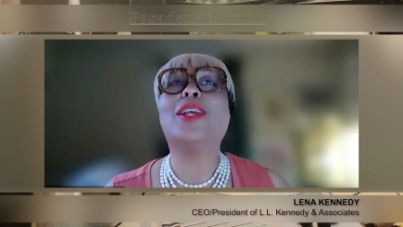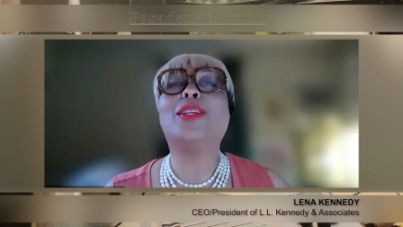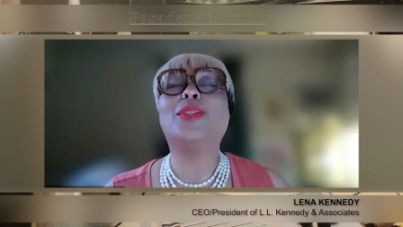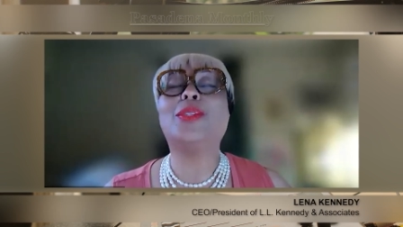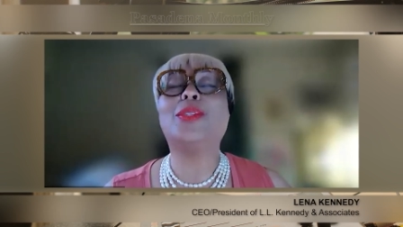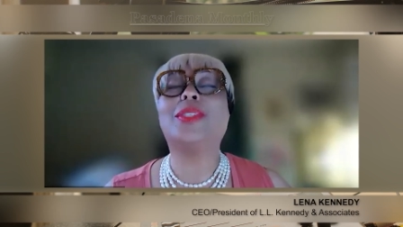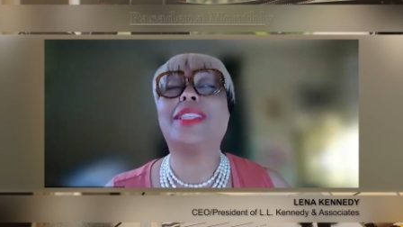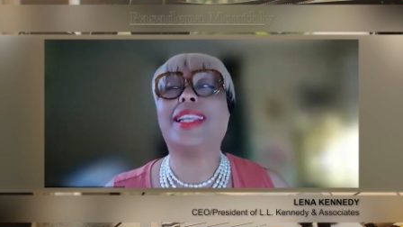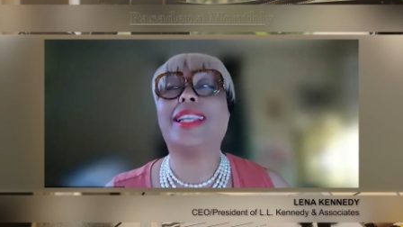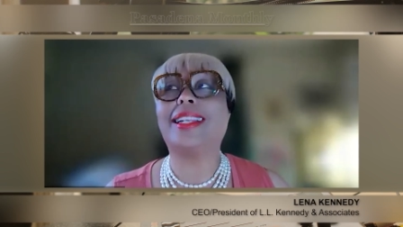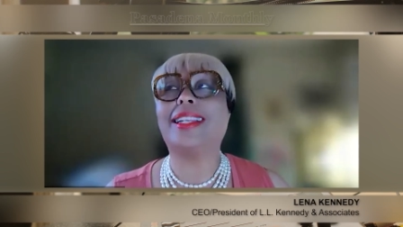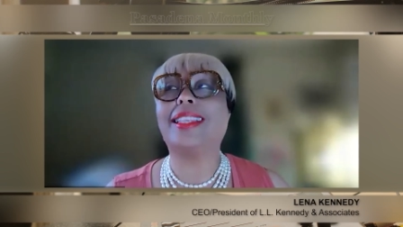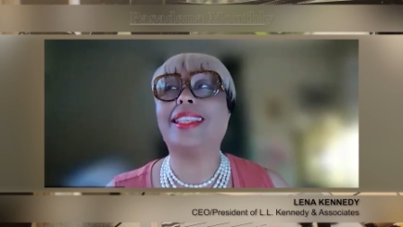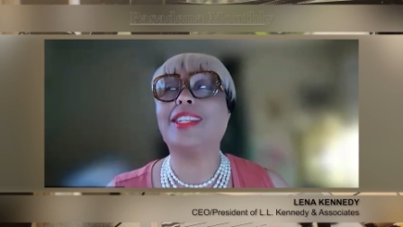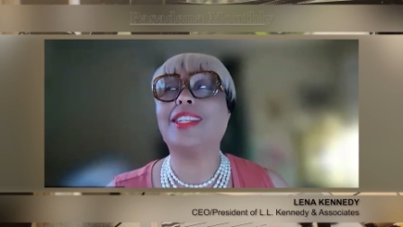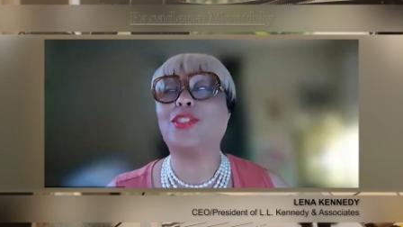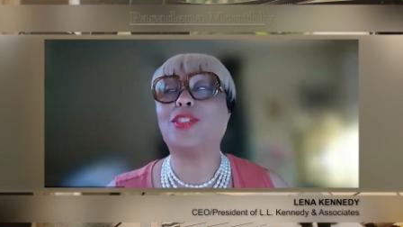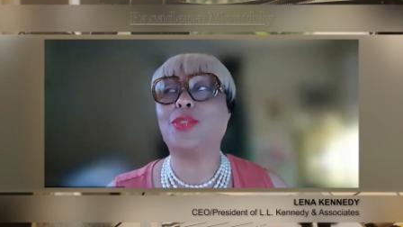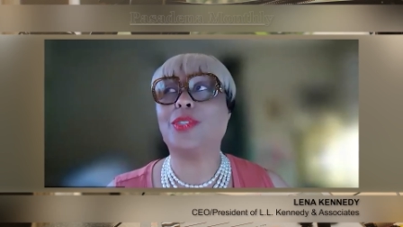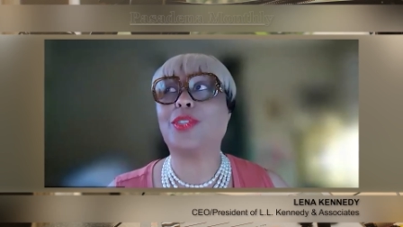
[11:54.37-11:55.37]
you said an
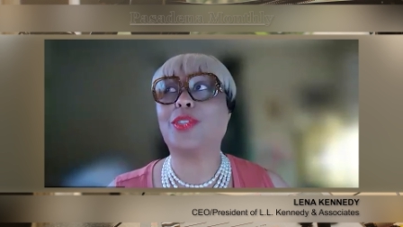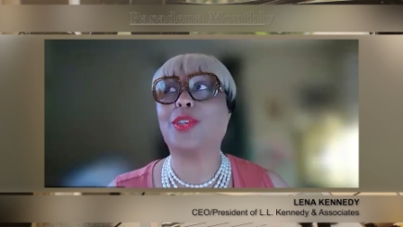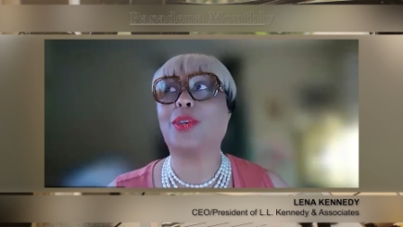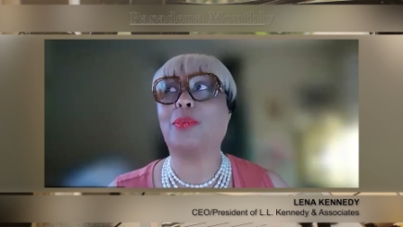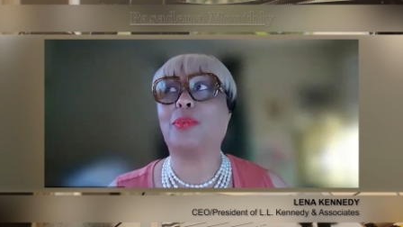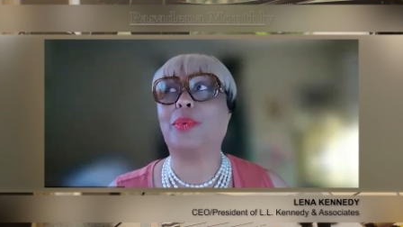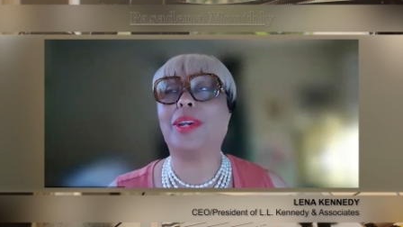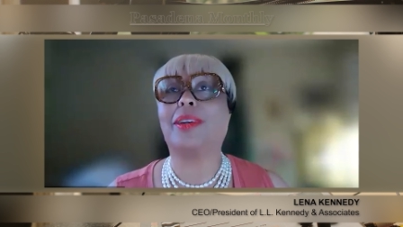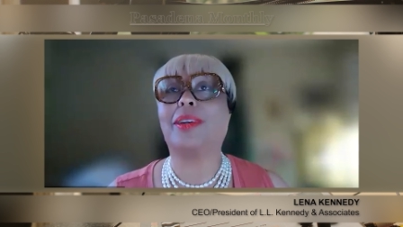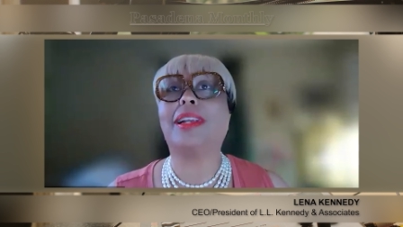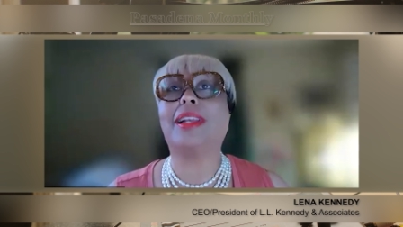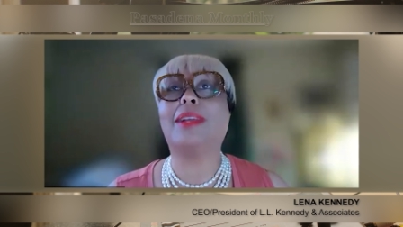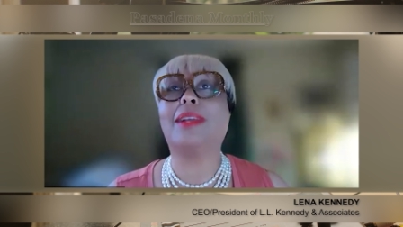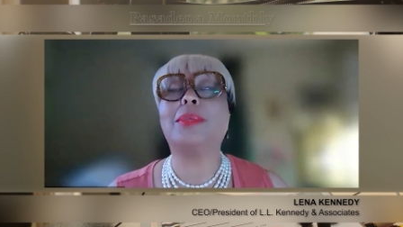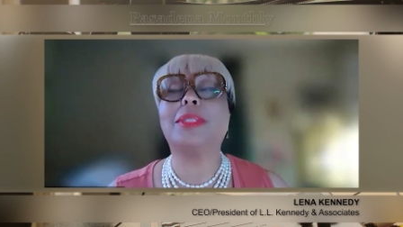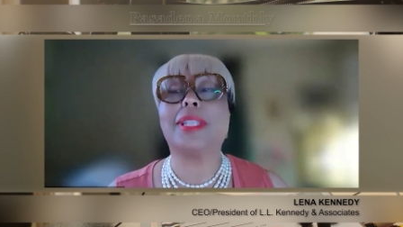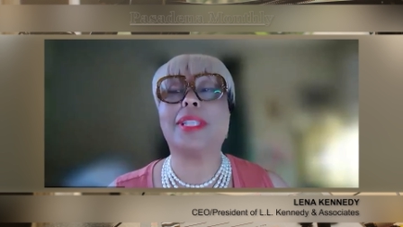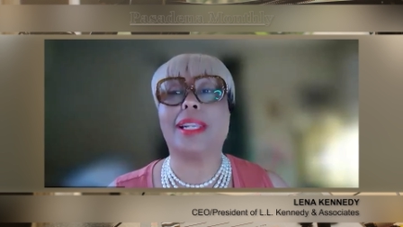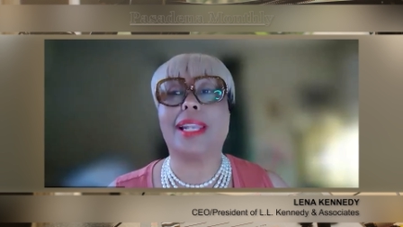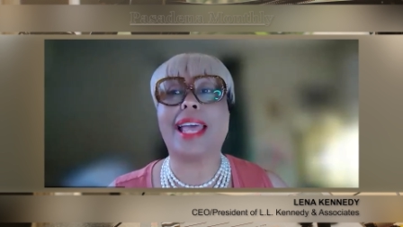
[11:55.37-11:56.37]
illustrious career. It
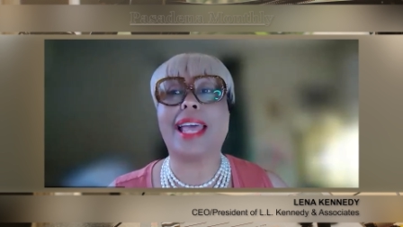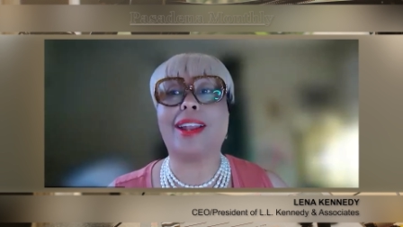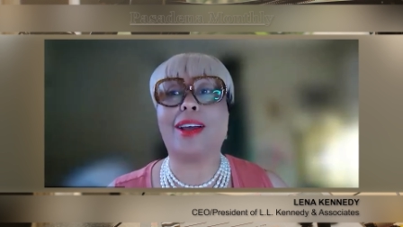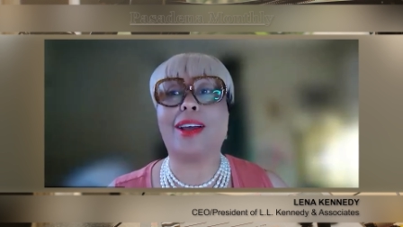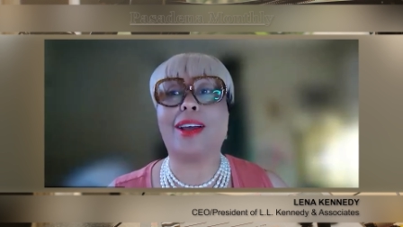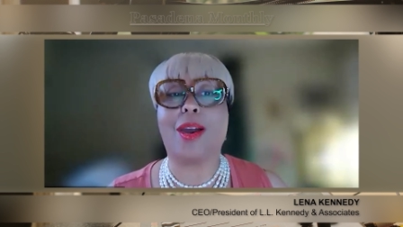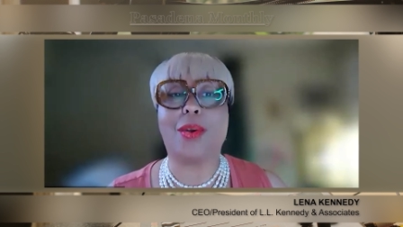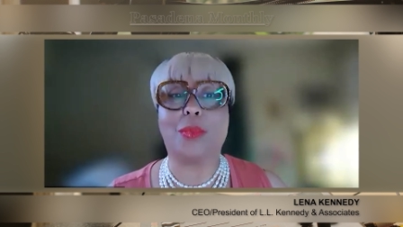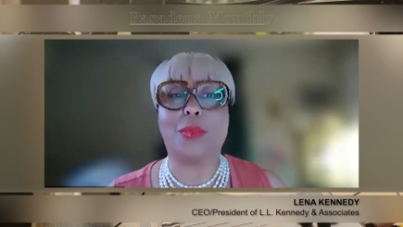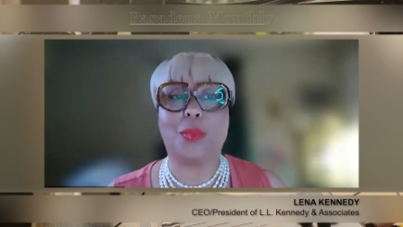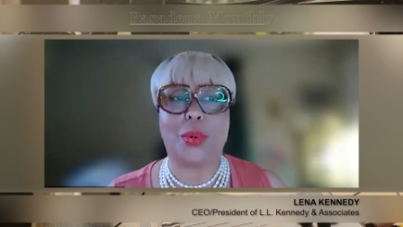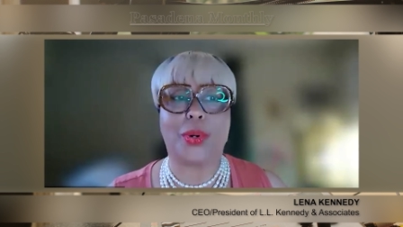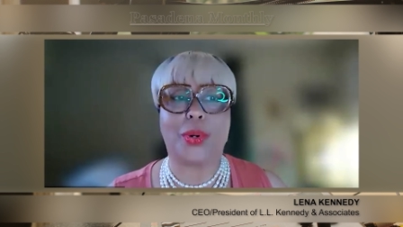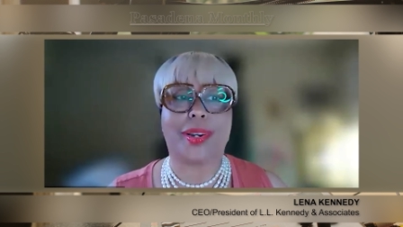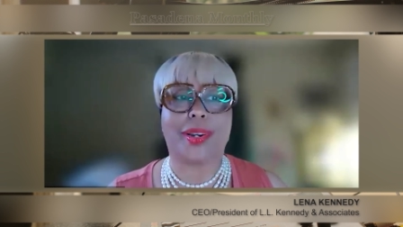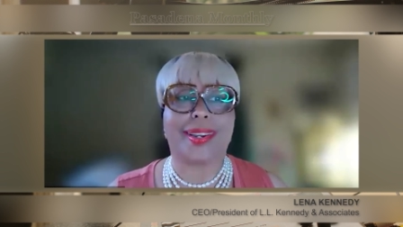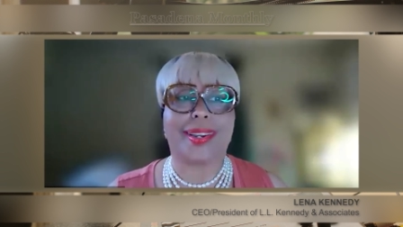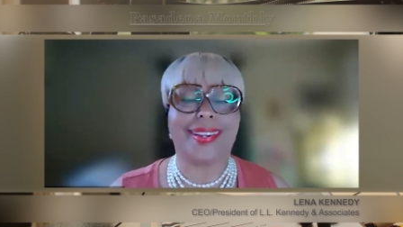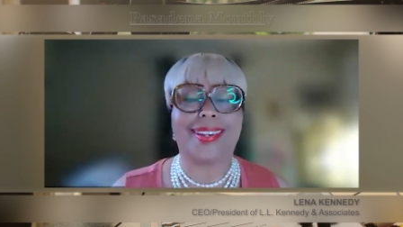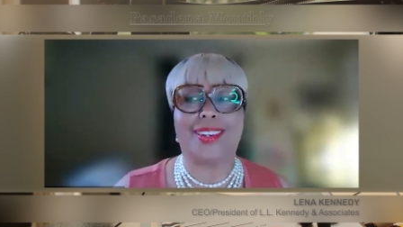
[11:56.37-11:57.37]
was a lot of hard
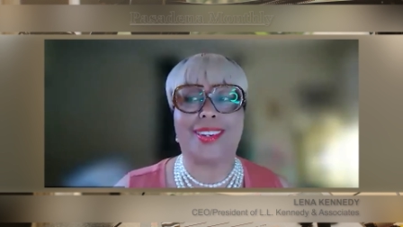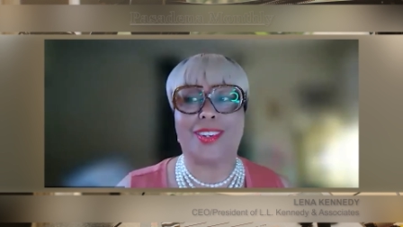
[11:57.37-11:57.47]
work in